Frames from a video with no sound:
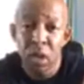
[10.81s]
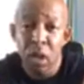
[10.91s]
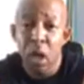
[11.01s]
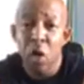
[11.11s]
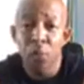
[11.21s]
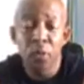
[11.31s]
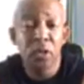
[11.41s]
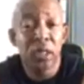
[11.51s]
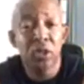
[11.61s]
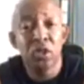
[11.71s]
I hope you're
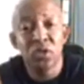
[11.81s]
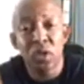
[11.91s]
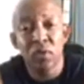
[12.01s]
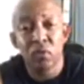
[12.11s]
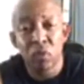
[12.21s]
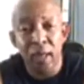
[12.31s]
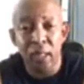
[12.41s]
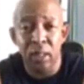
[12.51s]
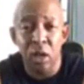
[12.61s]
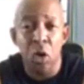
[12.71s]
getting yourself ready.
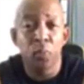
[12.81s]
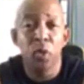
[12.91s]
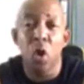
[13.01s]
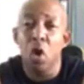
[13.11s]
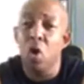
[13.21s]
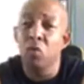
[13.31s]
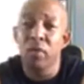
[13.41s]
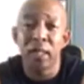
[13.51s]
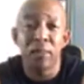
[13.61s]
I hope you're all ready.